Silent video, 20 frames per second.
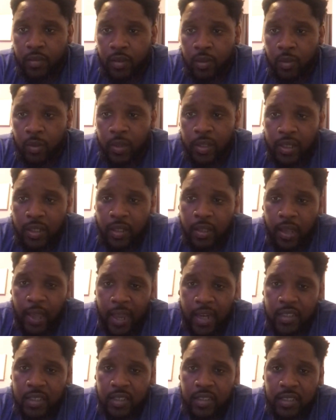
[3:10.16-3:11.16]
We need to
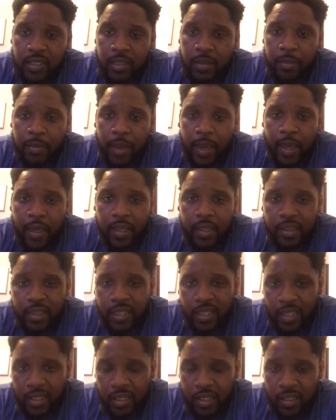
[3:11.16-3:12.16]
actually sit back and
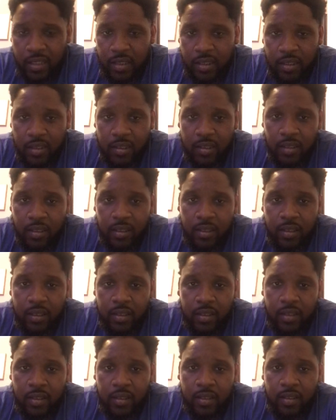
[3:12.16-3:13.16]
think,
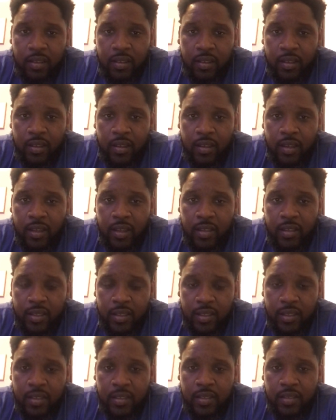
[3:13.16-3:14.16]
is
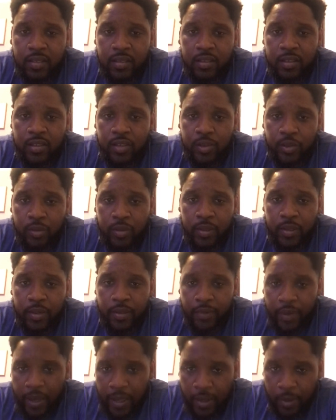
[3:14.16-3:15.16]
this truly a
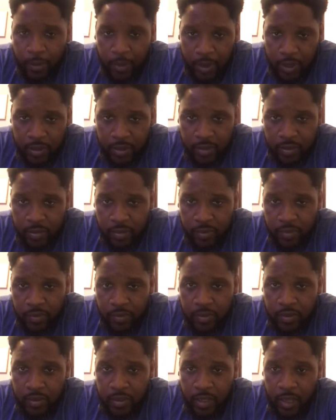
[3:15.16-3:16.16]
valid reason
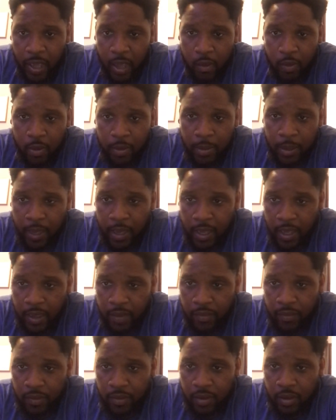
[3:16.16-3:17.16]
to how we
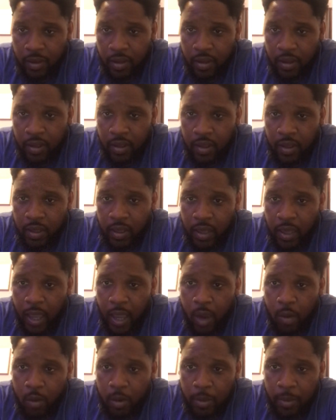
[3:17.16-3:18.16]
behave and
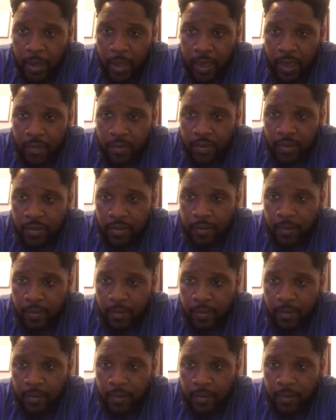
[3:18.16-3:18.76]
how we're behaving?